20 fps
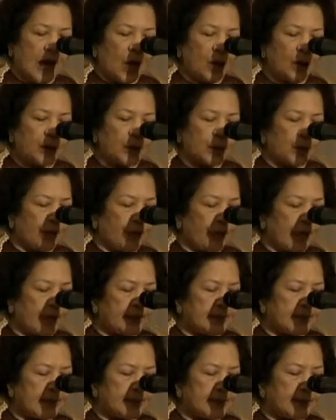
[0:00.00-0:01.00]
I wish to
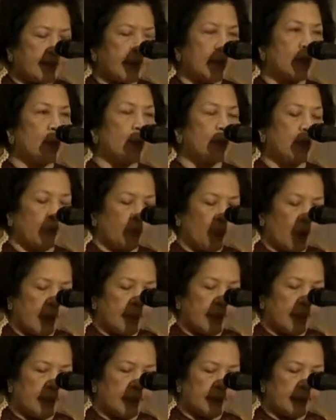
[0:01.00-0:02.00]
thank Tan Sri Salihuddin
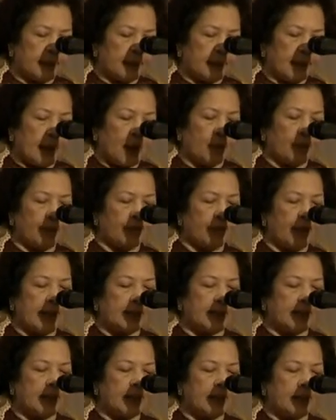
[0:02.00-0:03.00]
Muhammad, our
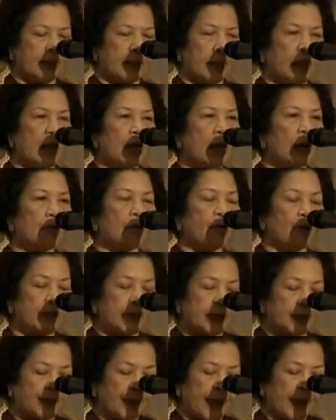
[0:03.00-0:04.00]
advisor, for
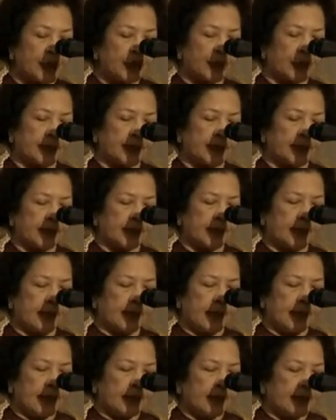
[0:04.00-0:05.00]
his
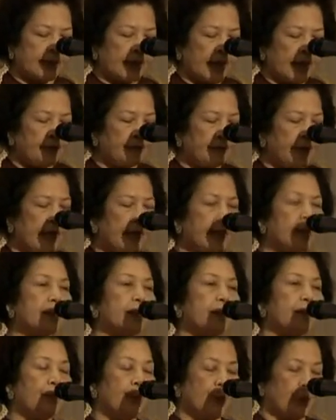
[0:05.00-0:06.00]
patience, his unfailing
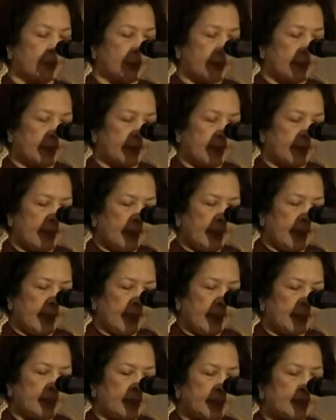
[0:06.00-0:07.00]
support,
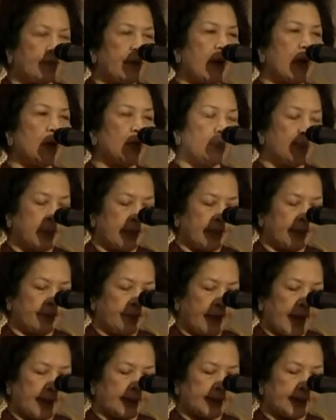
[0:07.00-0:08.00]
and his valuable
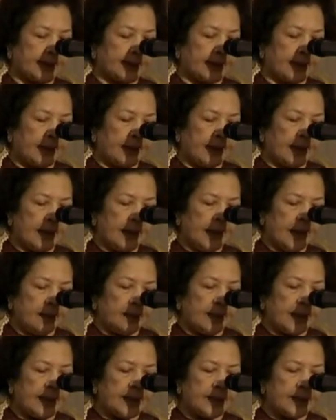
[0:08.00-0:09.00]
advice.
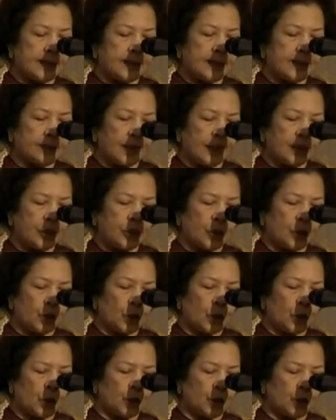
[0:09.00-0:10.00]
My eternal
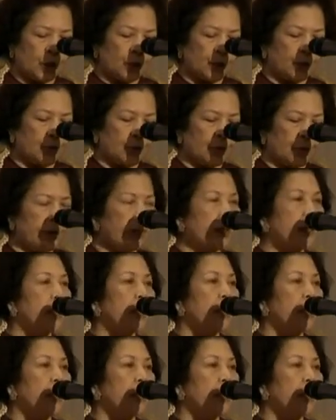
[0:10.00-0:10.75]
gratitude goes to